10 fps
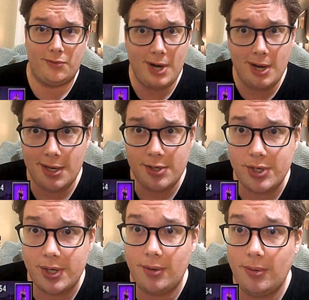variety
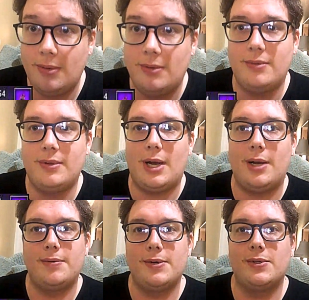channel,
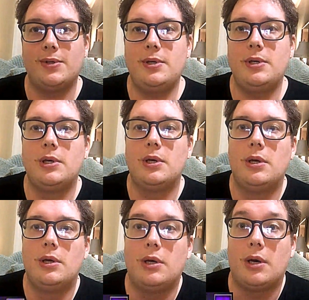obviously.
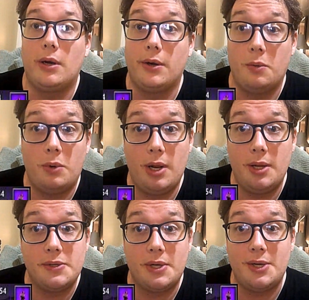I don't know what it
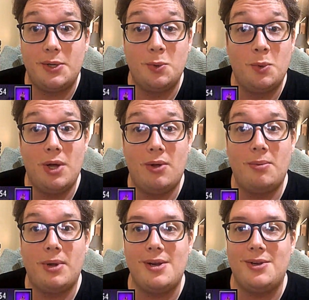is that I do
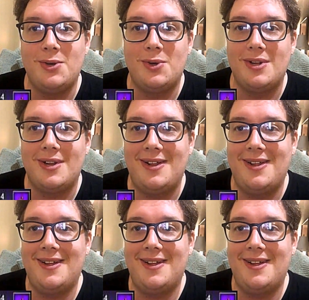well, but I do it.